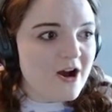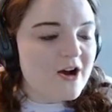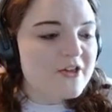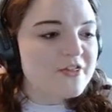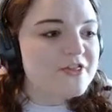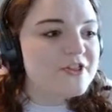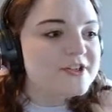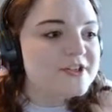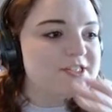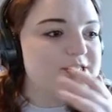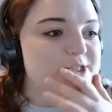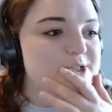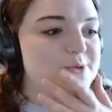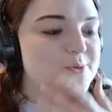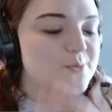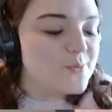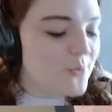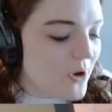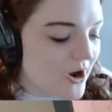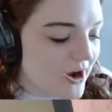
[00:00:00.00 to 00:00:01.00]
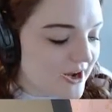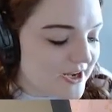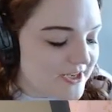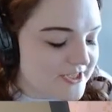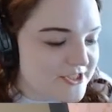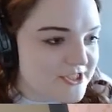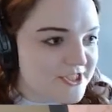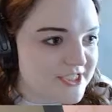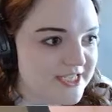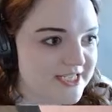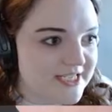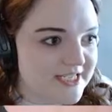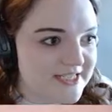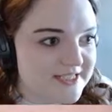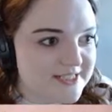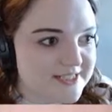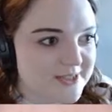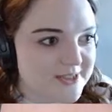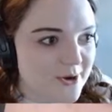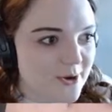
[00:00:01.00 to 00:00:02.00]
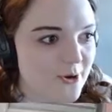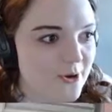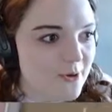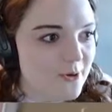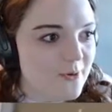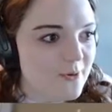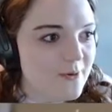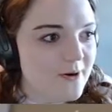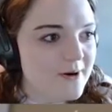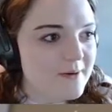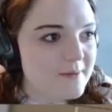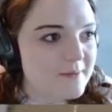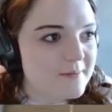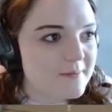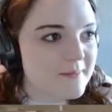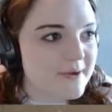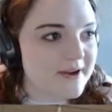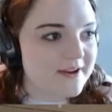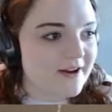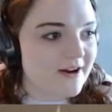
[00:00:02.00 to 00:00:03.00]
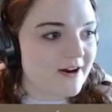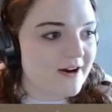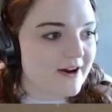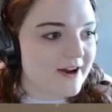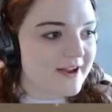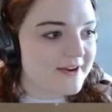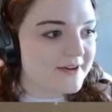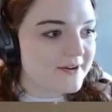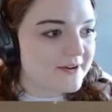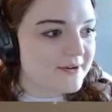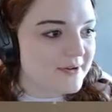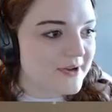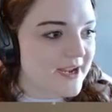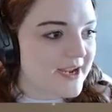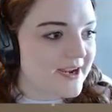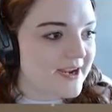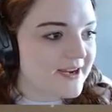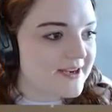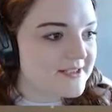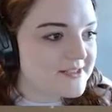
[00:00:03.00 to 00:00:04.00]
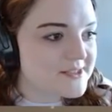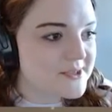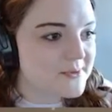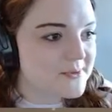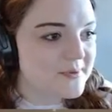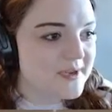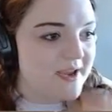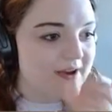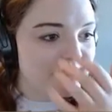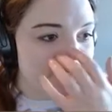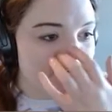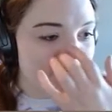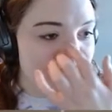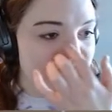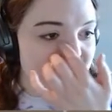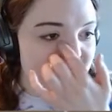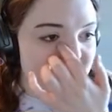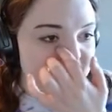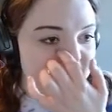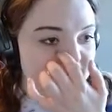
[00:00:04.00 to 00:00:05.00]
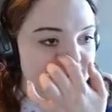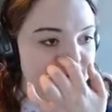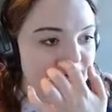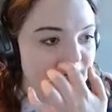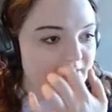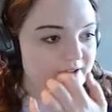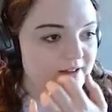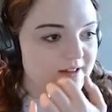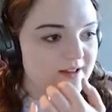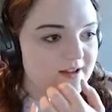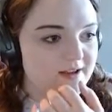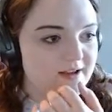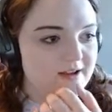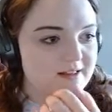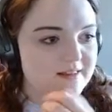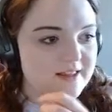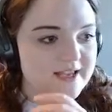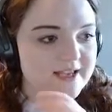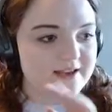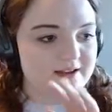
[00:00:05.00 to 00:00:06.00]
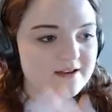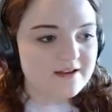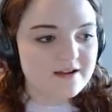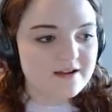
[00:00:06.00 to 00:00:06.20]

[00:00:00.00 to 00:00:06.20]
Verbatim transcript: The swatches. Oh my god. Okay, so we have little like